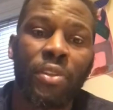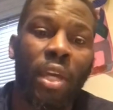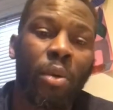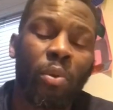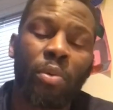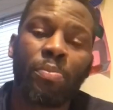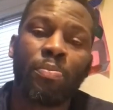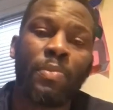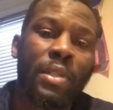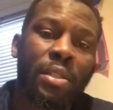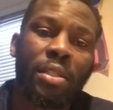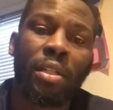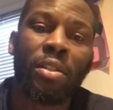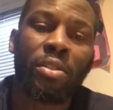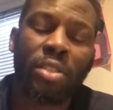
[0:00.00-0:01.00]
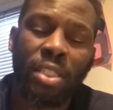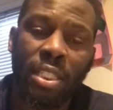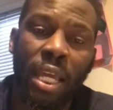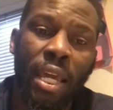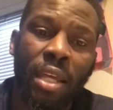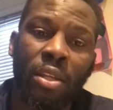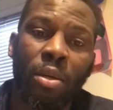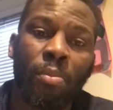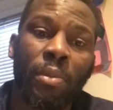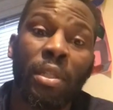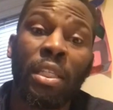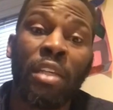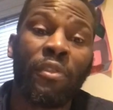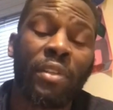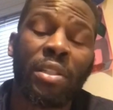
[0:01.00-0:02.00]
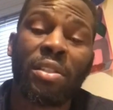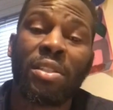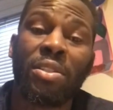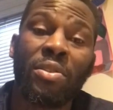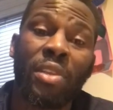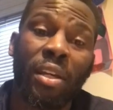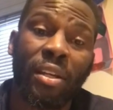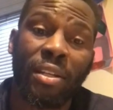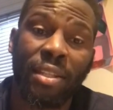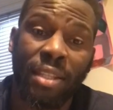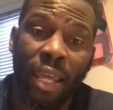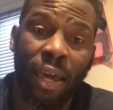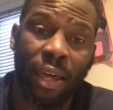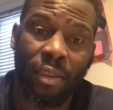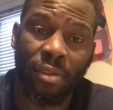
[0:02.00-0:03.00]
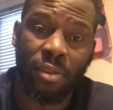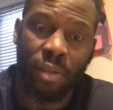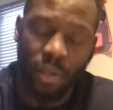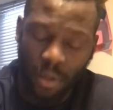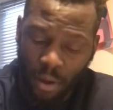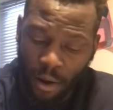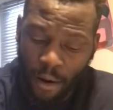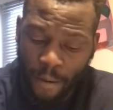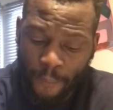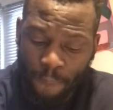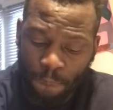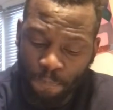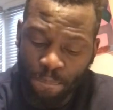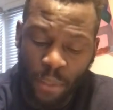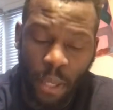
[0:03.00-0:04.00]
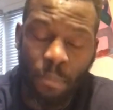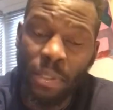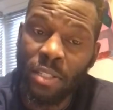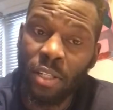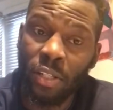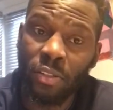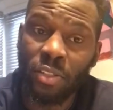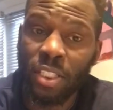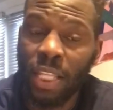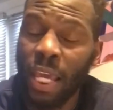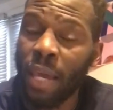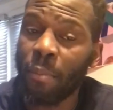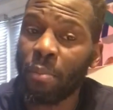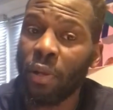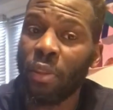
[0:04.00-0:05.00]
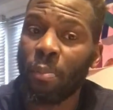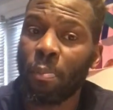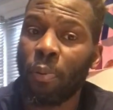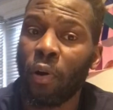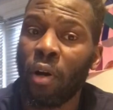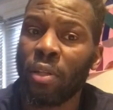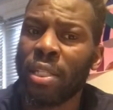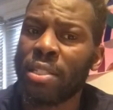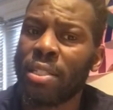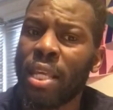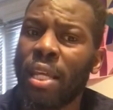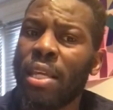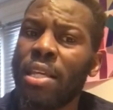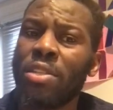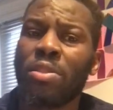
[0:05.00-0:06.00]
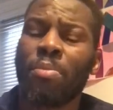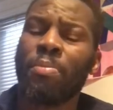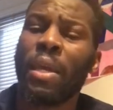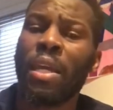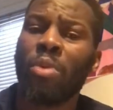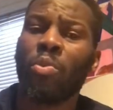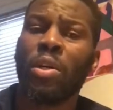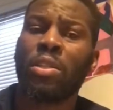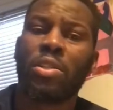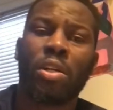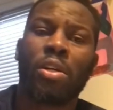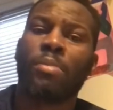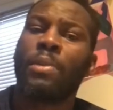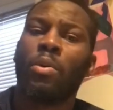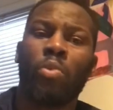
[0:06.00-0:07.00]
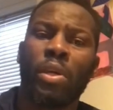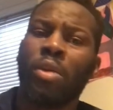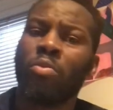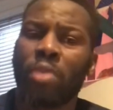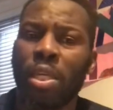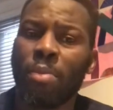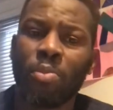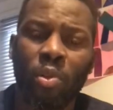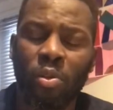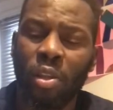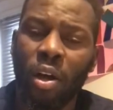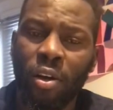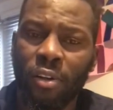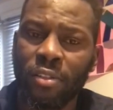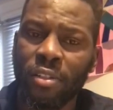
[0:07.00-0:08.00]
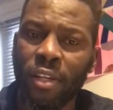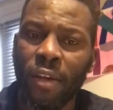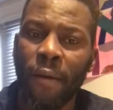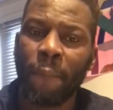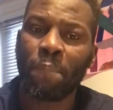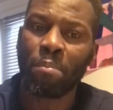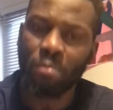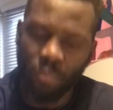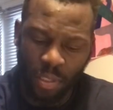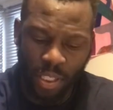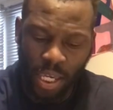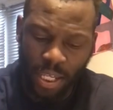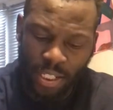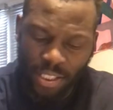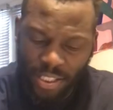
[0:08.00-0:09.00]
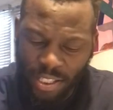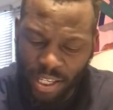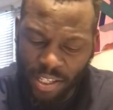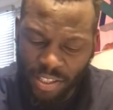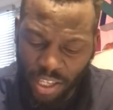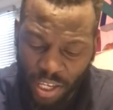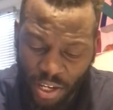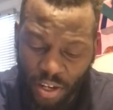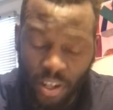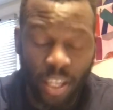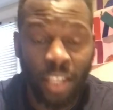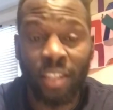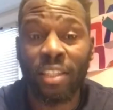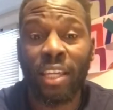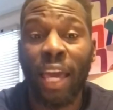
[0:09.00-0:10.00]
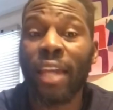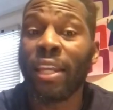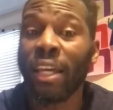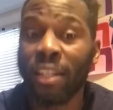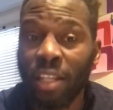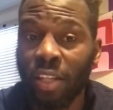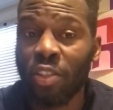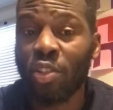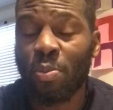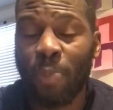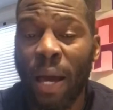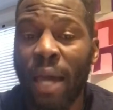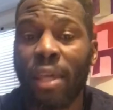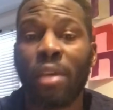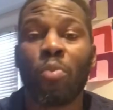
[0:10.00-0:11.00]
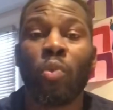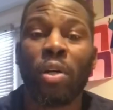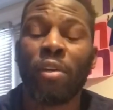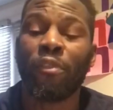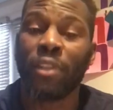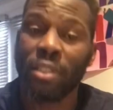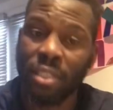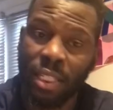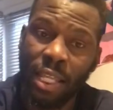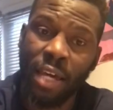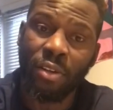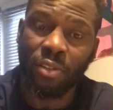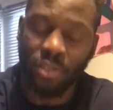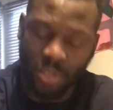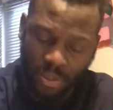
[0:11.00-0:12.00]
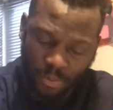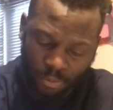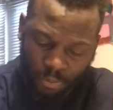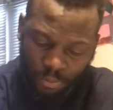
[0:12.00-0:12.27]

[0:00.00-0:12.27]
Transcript: They will misunderstand him even unto their death. All right, they misunderstand Brother Paul. They say he's the main one talking about we don't keep no laws, but yet he says here in yet another spot in one of his letters,